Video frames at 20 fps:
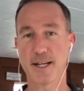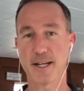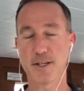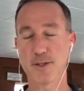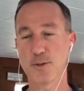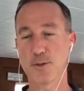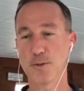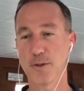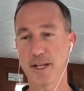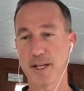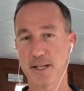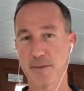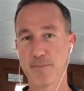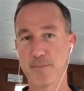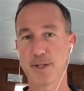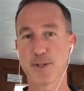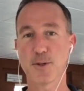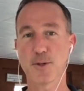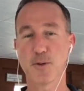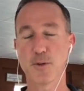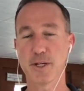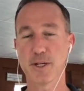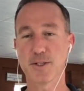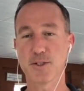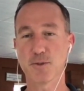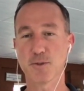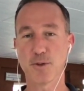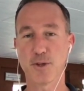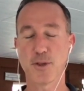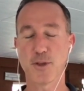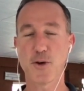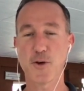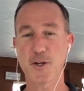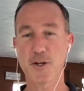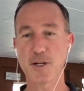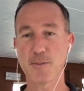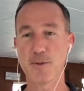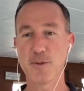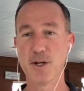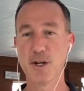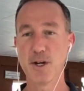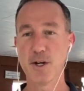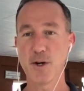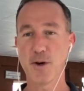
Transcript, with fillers: I didn't do like a Bitcoin to Ethereum